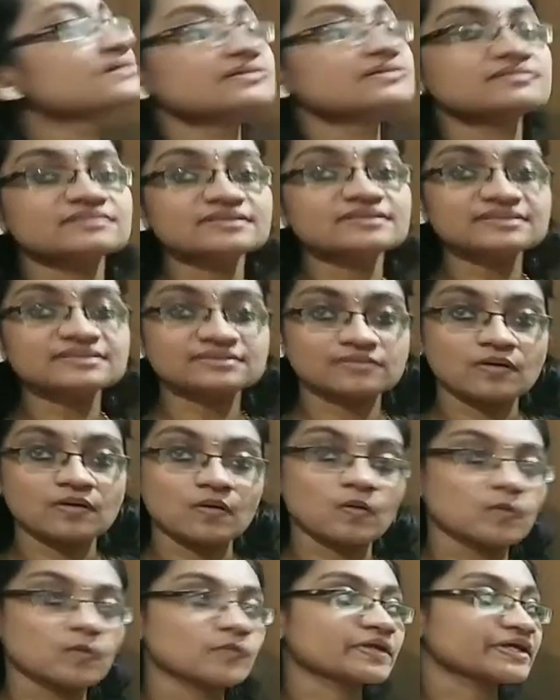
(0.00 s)
in this
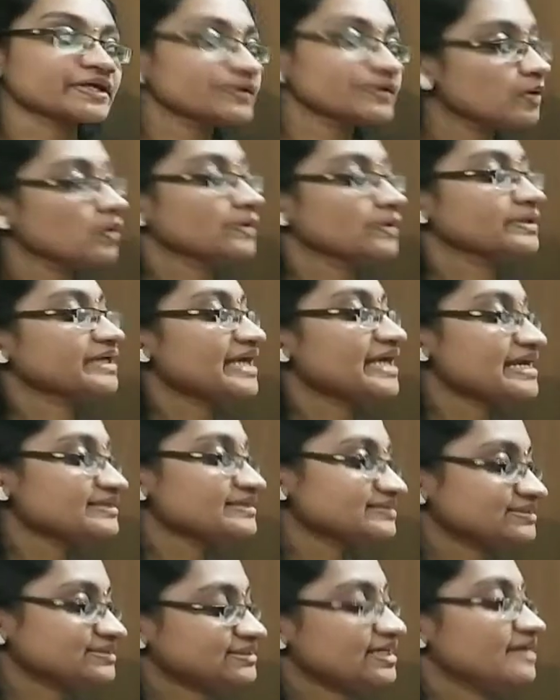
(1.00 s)
Orion. 8
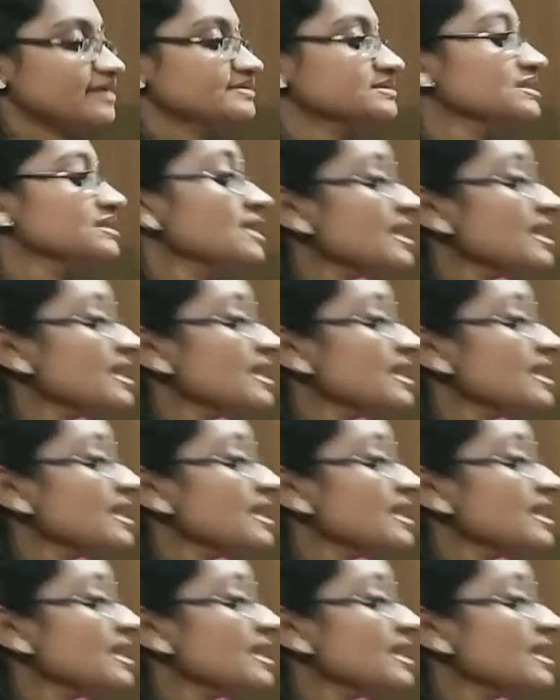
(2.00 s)
stars.